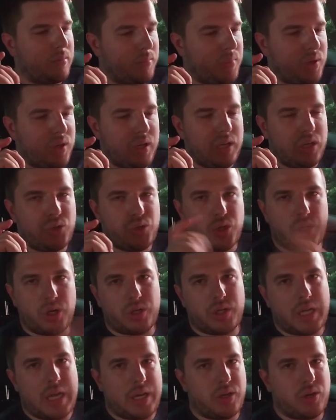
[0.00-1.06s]
Be sure
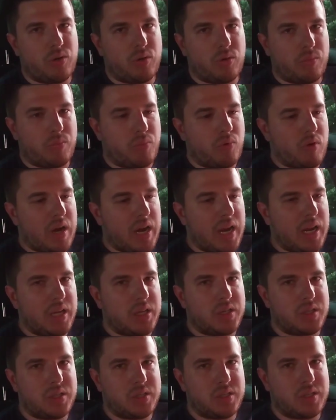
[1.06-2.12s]
that your
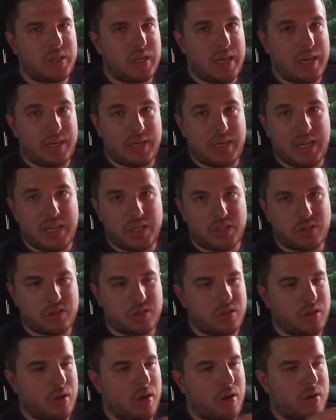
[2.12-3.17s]
brakes and
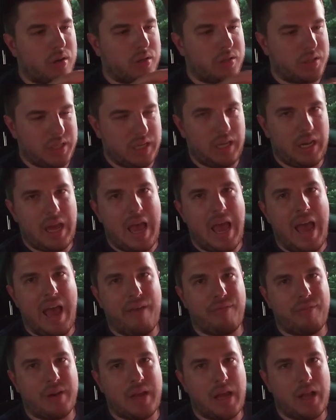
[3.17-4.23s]
discs still
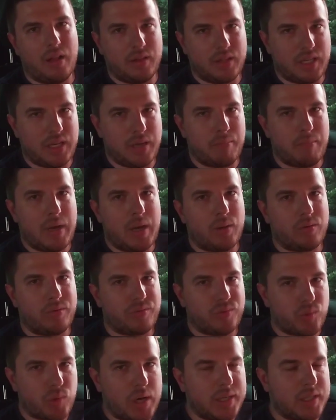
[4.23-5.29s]
have a healthy amount
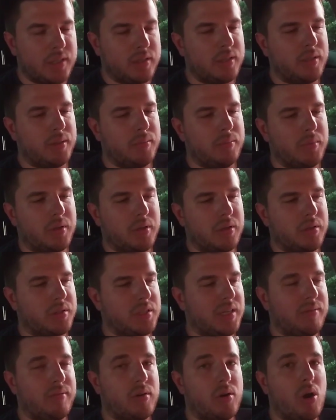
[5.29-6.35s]
of tread in them, because
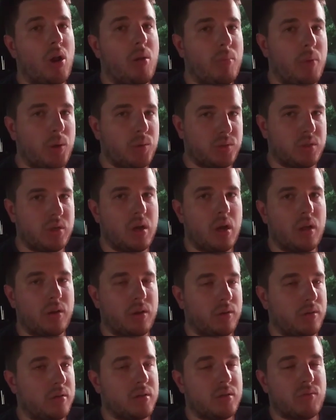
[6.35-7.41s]
if they're almost gone
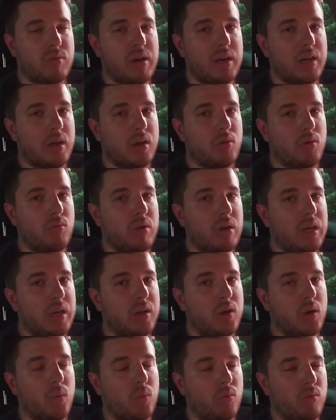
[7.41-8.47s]
on the track, they really
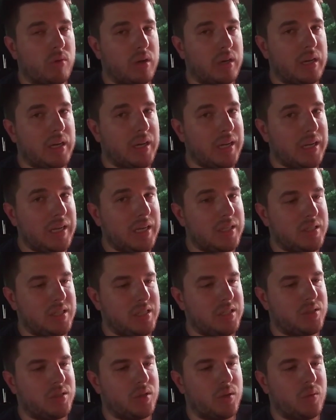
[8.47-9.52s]
go really easy.
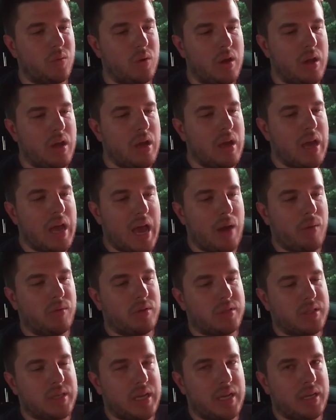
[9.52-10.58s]
So I
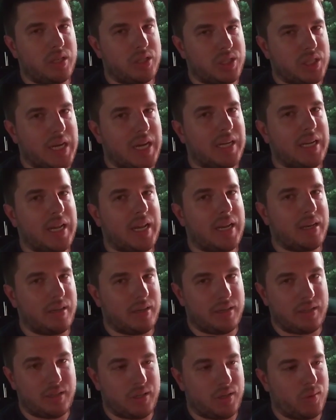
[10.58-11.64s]
would say check that
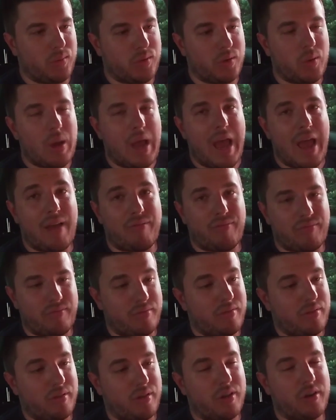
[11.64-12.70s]
you have
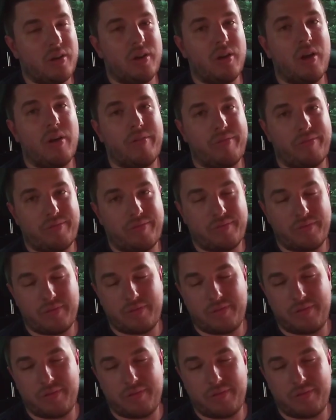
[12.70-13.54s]
enough